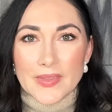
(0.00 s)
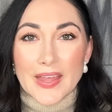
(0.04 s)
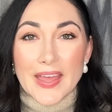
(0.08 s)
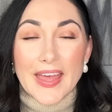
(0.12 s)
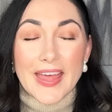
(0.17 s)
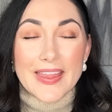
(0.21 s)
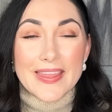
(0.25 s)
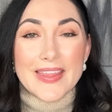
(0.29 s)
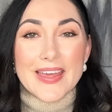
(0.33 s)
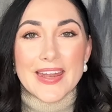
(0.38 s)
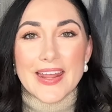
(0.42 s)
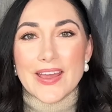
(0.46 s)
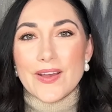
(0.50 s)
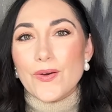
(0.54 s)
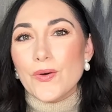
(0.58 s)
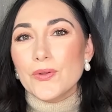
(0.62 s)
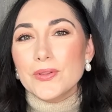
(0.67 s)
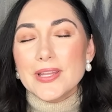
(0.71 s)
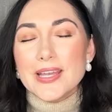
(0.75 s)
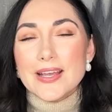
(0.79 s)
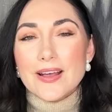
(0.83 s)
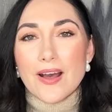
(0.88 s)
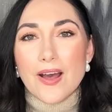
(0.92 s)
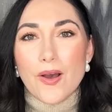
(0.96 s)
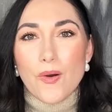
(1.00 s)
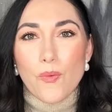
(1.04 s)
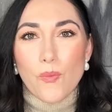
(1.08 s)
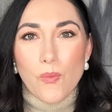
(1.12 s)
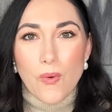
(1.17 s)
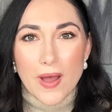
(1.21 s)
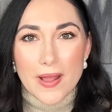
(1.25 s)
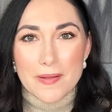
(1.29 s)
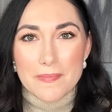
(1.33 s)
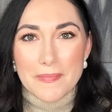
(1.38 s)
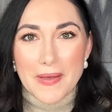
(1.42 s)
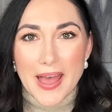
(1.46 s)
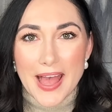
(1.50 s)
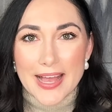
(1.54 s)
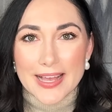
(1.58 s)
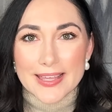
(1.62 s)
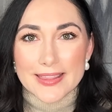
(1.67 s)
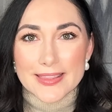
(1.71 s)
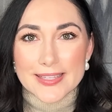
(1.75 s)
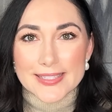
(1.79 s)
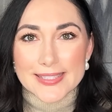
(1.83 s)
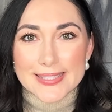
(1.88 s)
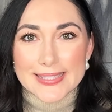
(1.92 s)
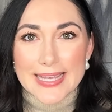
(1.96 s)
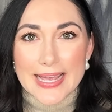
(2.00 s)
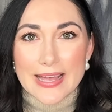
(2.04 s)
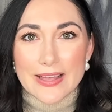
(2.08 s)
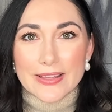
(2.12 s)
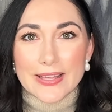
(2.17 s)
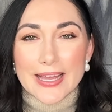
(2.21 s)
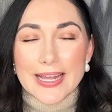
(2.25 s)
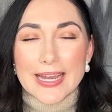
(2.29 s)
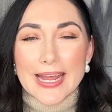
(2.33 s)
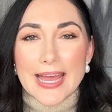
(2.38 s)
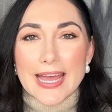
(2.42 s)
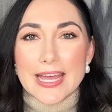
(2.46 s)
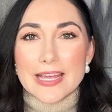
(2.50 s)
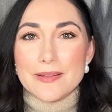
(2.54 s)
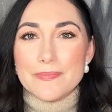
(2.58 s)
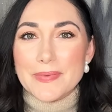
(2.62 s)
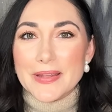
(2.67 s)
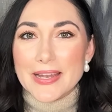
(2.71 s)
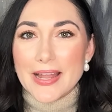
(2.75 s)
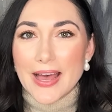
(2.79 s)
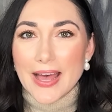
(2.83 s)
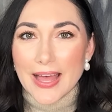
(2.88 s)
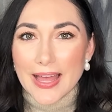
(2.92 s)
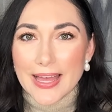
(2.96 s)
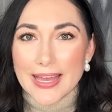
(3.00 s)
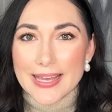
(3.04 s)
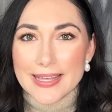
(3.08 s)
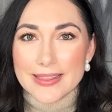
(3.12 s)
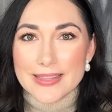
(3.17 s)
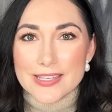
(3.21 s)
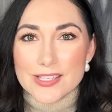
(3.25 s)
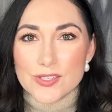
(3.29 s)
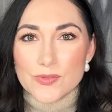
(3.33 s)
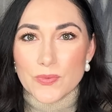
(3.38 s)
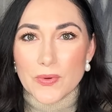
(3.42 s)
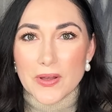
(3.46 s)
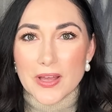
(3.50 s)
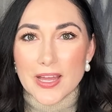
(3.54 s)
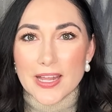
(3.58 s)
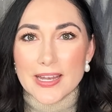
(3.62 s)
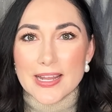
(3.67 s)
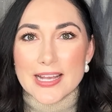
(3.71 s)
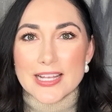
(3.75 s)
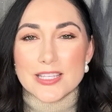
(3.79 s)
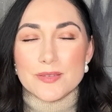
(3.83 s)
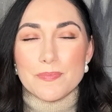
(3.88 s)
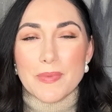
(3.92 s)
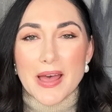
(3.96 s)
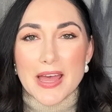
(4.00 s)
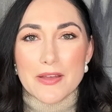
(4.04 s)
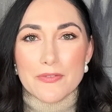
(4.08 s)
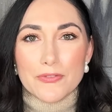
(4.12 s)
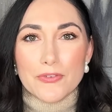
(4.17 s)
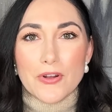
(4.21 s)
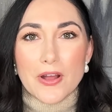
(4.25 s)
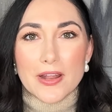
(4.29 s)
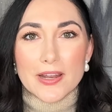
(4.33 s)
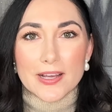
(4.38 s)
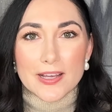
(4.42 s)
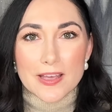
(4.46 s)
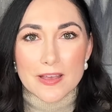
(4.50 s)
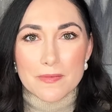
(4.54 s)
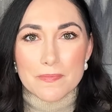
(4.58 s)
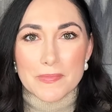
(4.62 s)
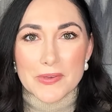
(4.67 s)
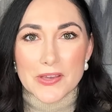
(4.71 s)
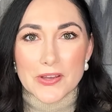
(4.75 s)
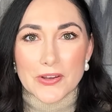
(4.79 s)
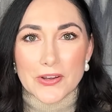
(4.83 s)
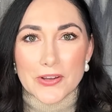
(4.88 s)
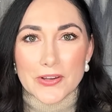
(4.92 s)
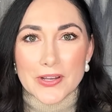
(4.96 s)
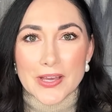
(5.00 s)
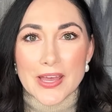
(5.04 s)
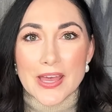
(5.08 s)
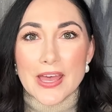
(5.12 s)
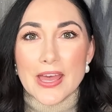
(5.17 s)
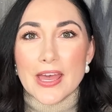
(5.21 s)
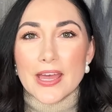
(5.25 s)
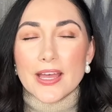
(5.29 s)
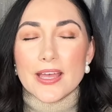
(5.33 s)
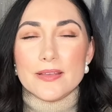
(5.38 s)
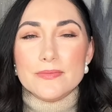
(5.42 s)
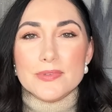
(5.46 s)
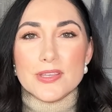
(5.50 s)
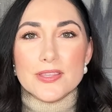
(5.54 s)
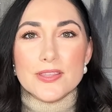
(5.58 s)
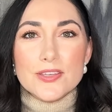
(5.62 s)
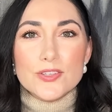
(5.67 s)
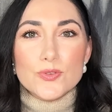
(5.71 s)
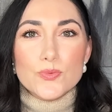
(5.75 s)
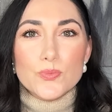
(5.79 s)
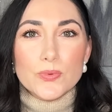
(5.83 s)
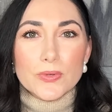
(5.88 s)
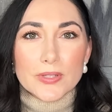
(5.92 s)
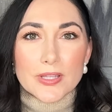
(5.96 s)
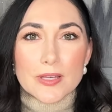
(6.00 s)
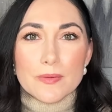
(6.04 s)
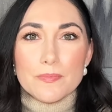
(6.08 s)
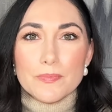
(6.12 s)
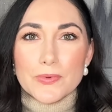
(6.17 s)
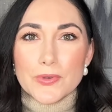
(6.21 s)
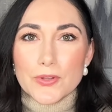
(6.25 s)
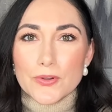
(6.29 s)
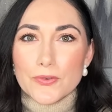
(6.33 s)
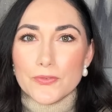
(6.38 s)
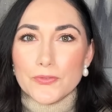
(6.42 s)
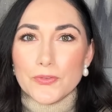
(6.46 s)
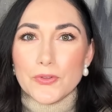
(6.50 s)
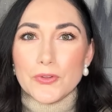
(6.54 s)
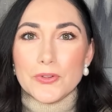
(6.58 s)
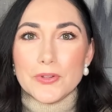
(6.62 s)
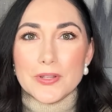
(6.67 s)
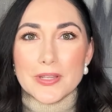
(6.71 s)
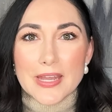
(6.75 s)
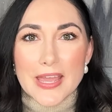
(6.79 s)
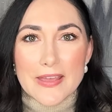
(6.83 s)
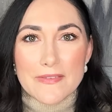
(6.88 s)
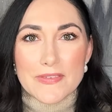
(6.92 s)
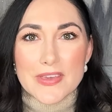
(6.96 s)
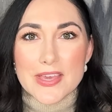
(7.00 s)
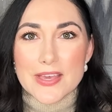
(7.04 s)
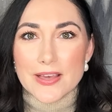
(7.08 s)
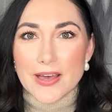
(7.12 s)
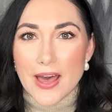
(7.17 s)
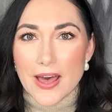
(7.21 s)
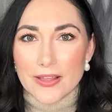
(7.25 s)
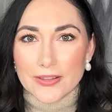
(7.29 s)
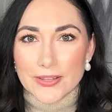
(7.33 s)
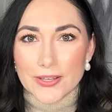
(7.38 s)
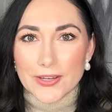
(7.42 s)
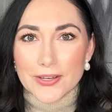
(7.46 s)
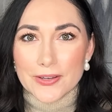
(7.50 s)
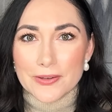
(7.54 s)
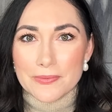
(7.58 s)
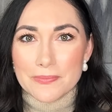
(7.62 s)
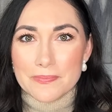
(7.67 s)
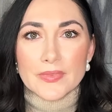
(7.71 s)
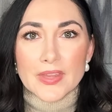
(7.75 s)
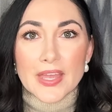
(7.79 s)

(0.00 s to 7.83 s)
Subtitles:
And then I only got one bag in the sale and I had been eyeing this one. It's by Veronica Beard, comes in this really beautiful navy color.